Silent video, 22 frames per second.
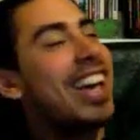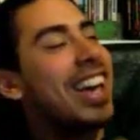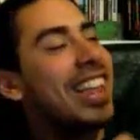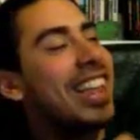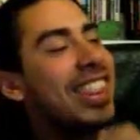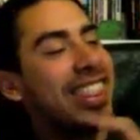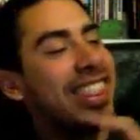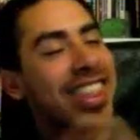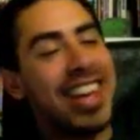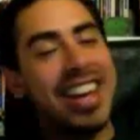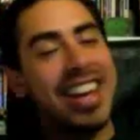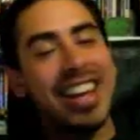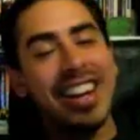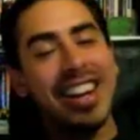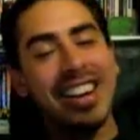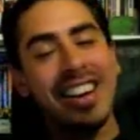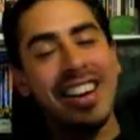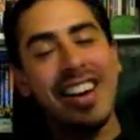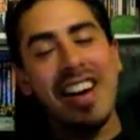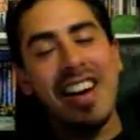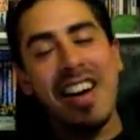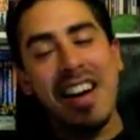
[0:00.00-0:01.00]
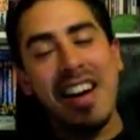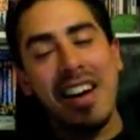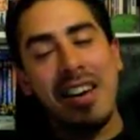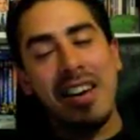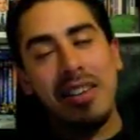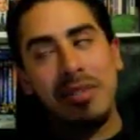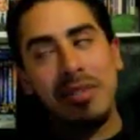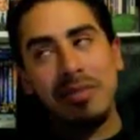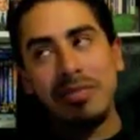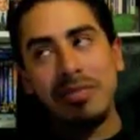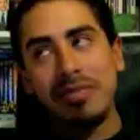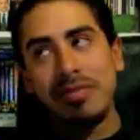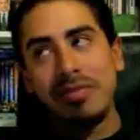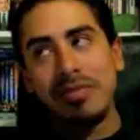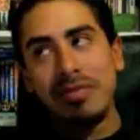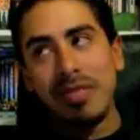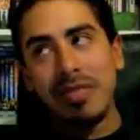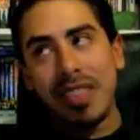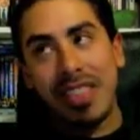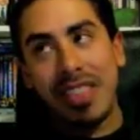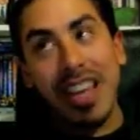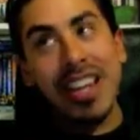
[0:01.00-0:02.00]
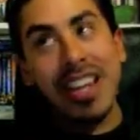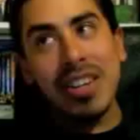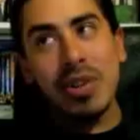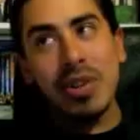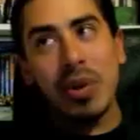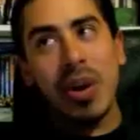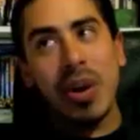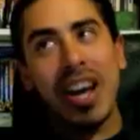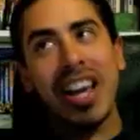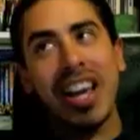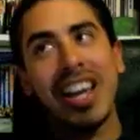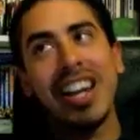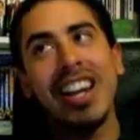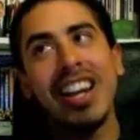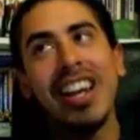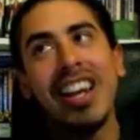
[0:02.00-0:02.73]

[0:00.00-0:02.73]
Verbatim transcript: then um then Dwight,